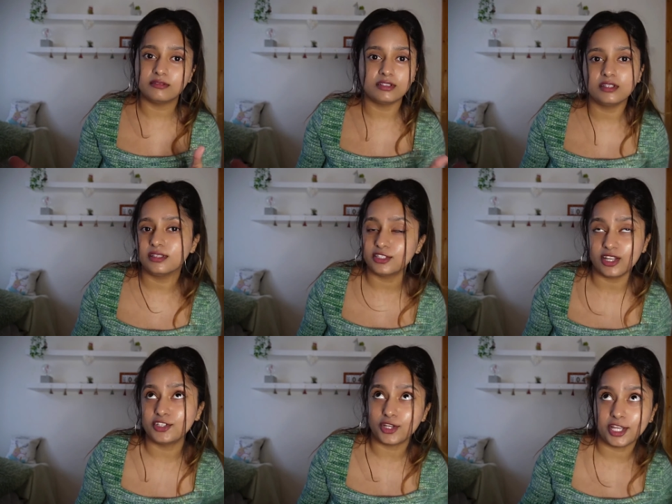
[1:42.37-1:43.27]

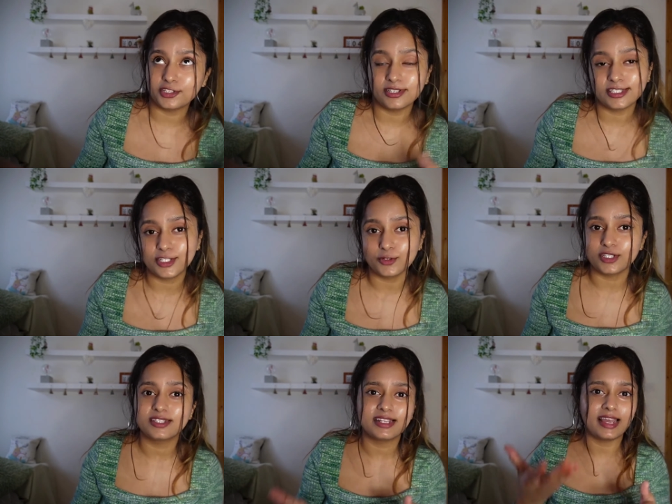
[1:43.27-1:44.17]
education
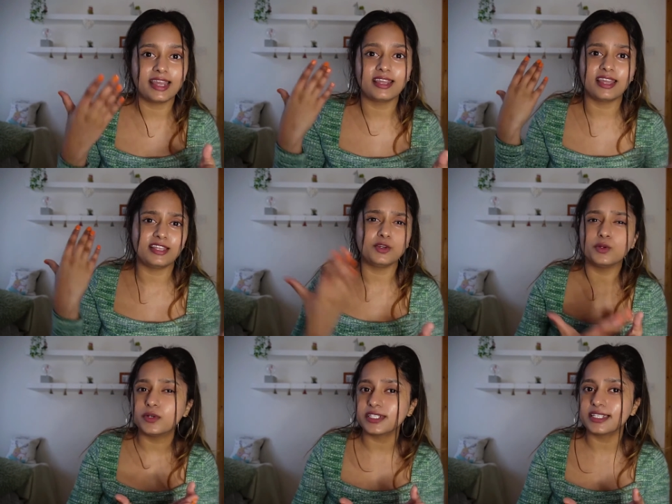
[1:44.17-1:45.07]
institutions like any
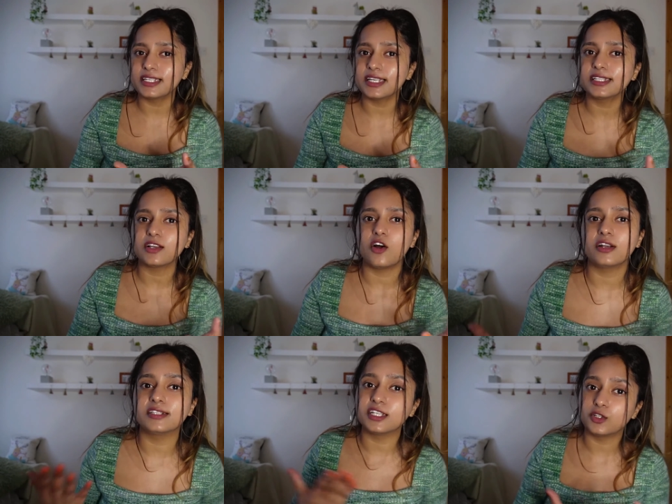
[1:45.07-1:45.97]
universities or
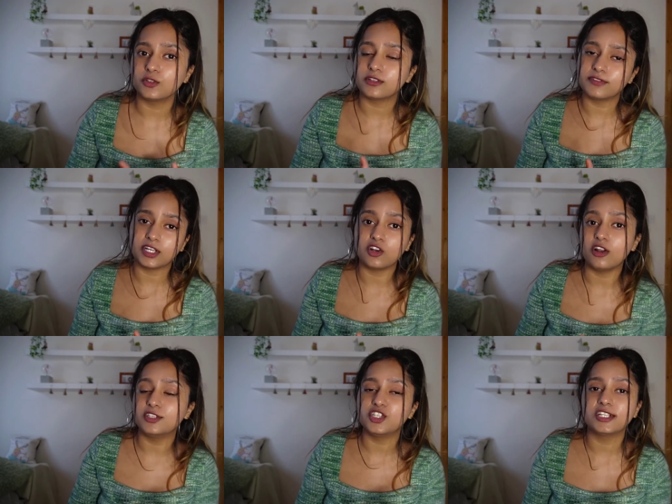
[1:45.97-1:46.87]
institutes of
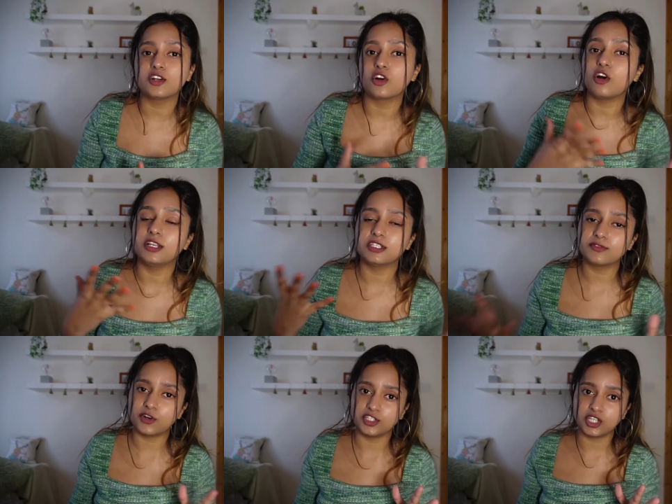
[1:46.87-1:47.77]
technologies or colleges for
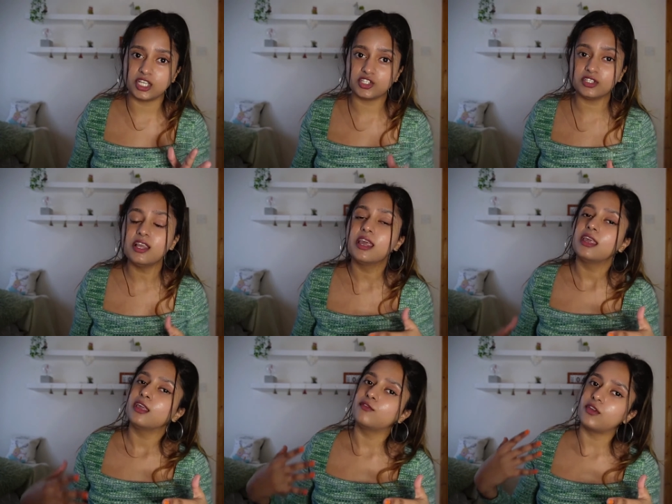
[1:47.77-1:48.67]
education.
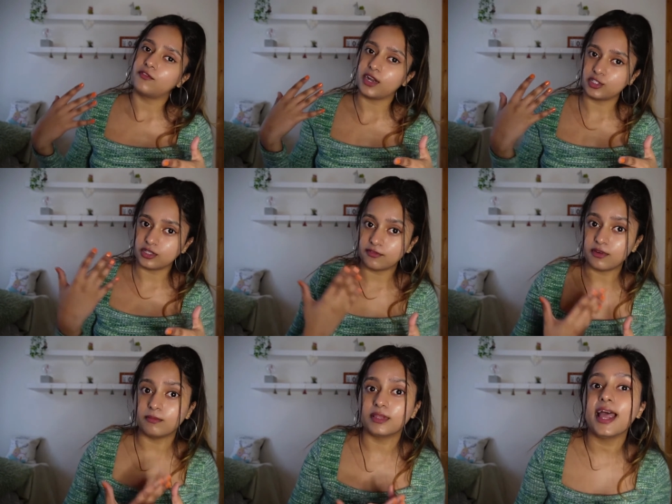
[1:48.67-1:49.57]
If you have graduated
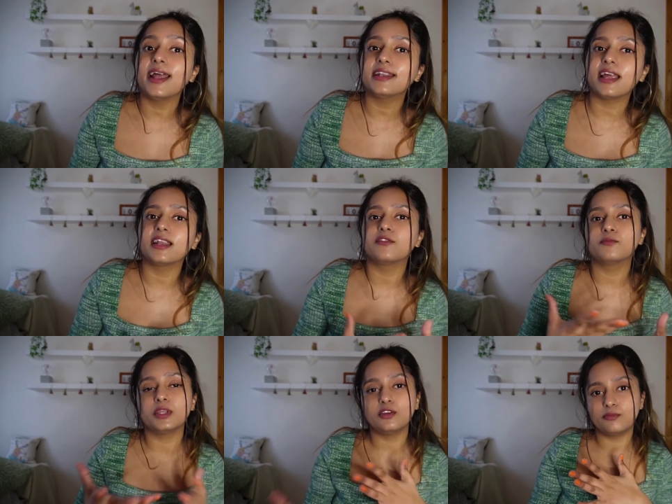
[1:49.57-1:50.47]
from that and if
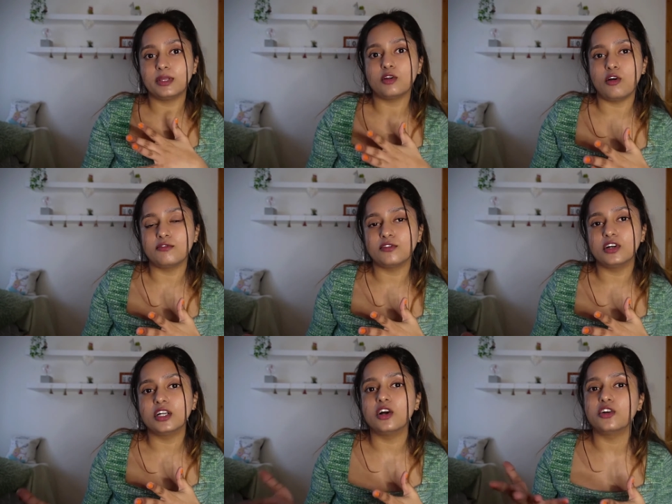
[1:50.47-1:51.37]
you've been offered
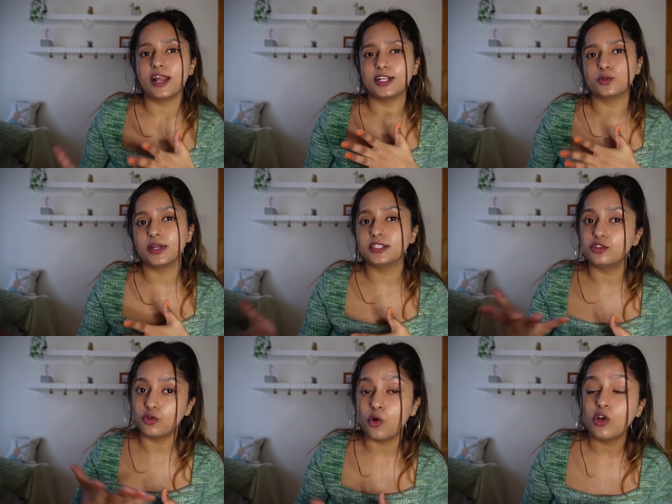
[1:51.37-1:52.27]
a graduate
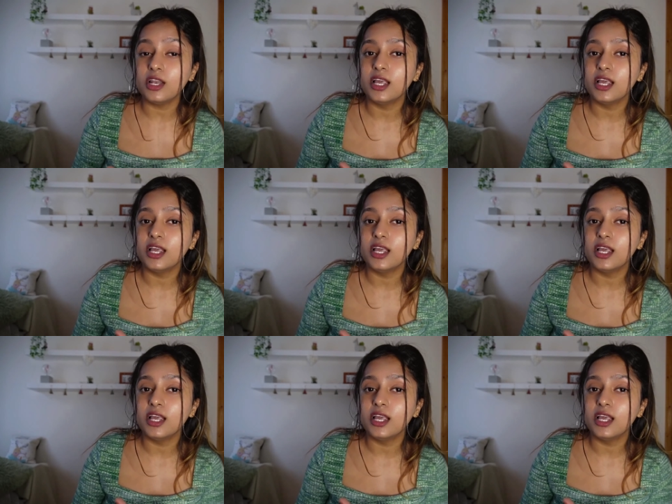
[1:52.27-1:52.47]
role